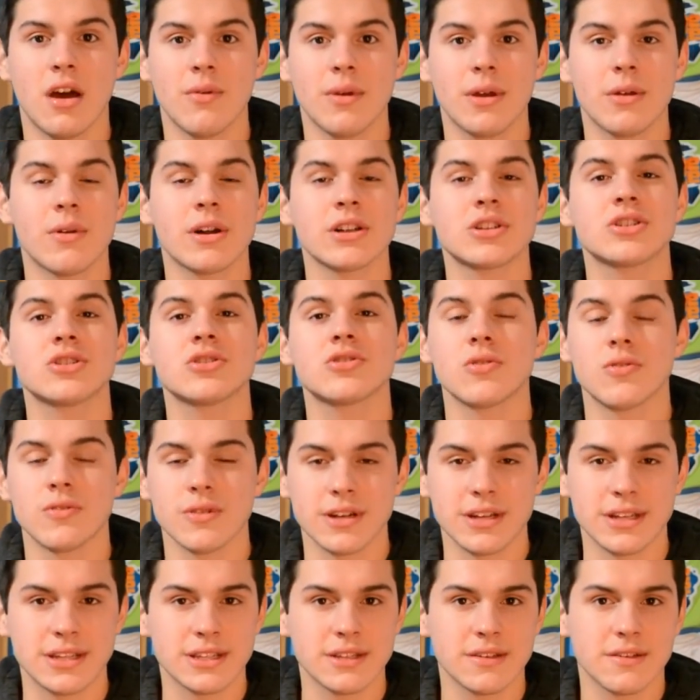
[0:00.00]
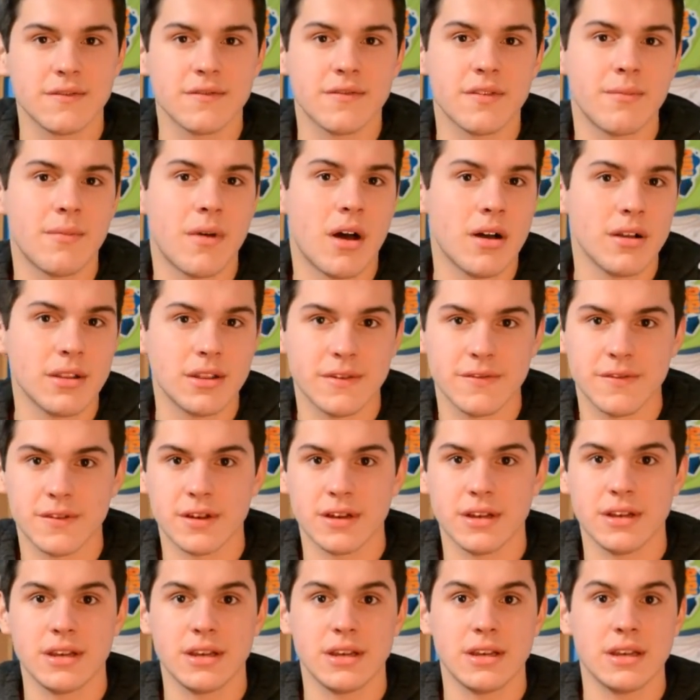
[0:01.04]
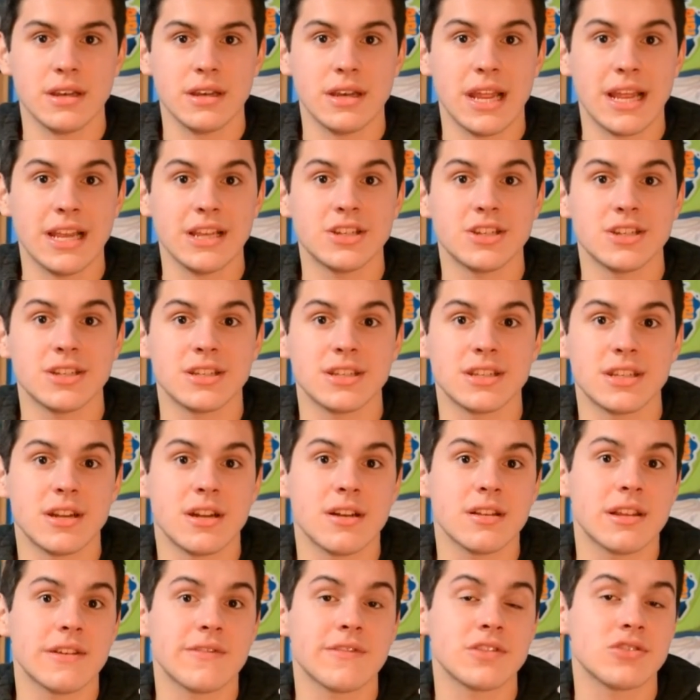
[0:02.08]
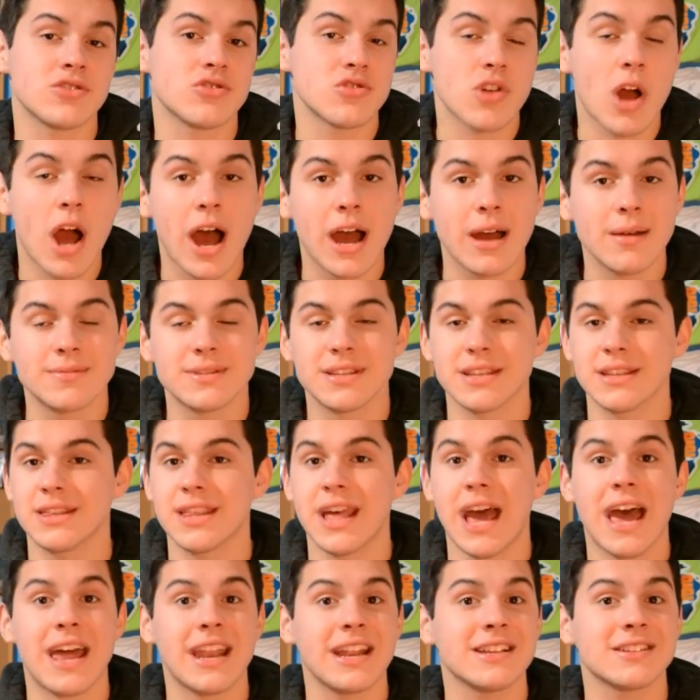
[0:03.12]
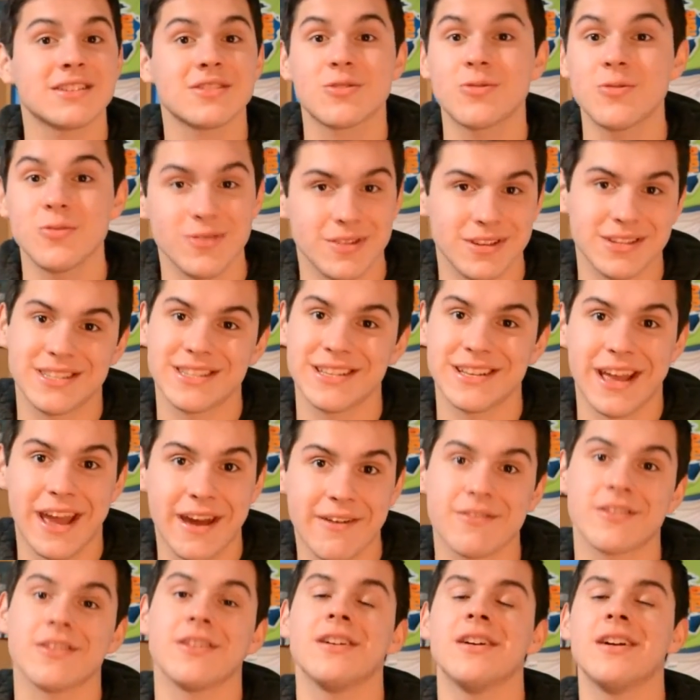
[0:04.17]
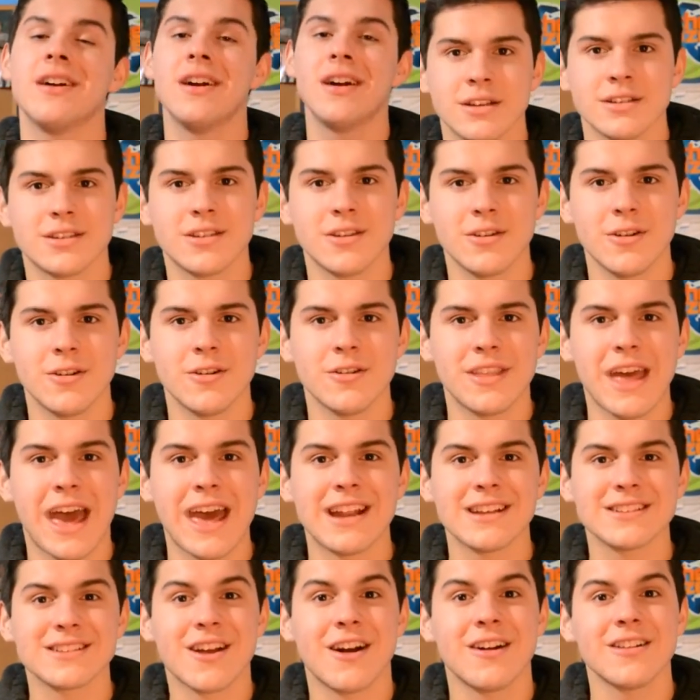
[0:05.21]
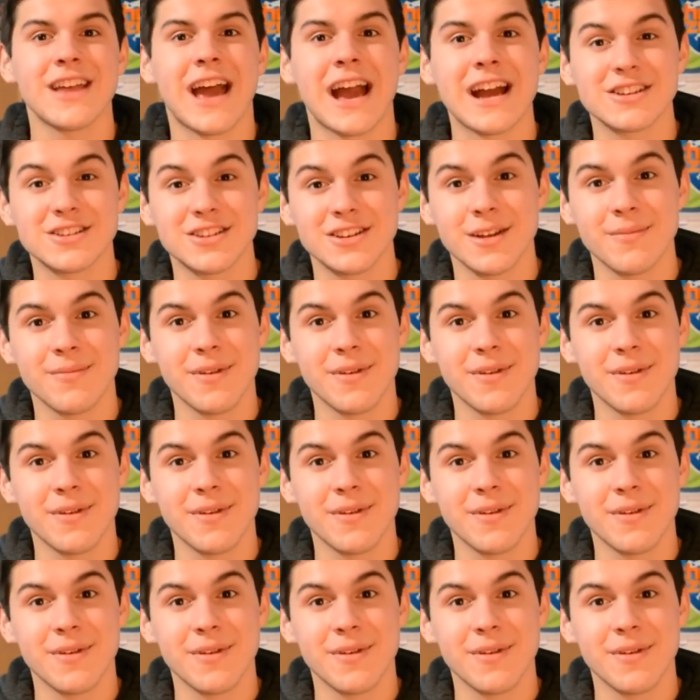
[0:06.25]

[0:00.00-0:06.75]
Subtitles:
we can watch stories from all different nations and all different tribes. That is the coolest thing ever. So that is call to action